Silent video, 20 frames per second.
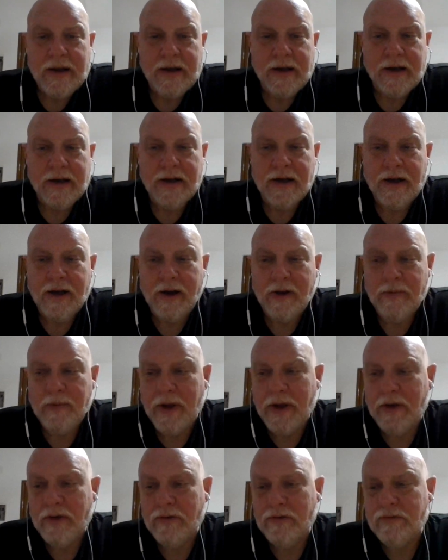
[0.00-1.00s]
on
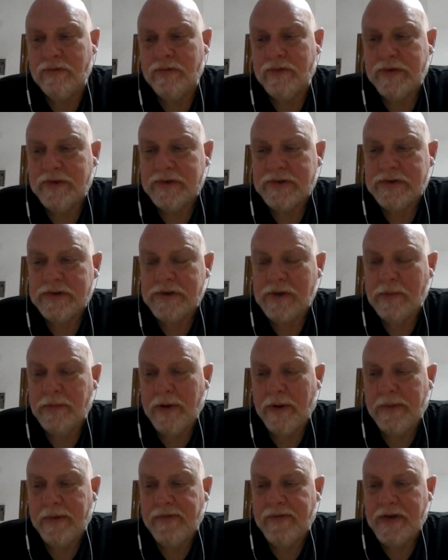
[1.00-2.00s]
my own, so I'll
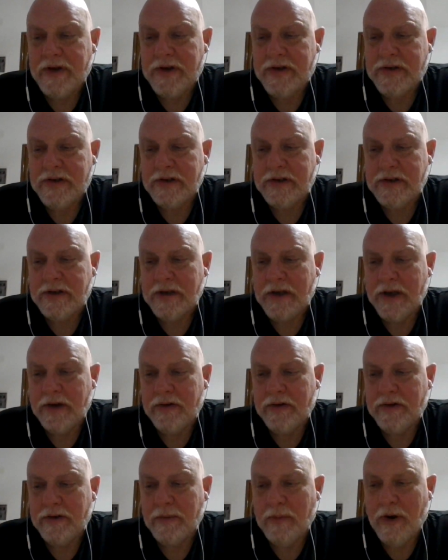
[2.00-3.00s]
probably finish it tonight
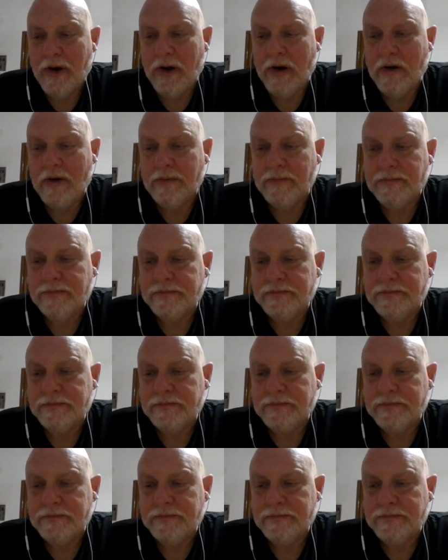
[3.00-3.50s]
or tomorrow.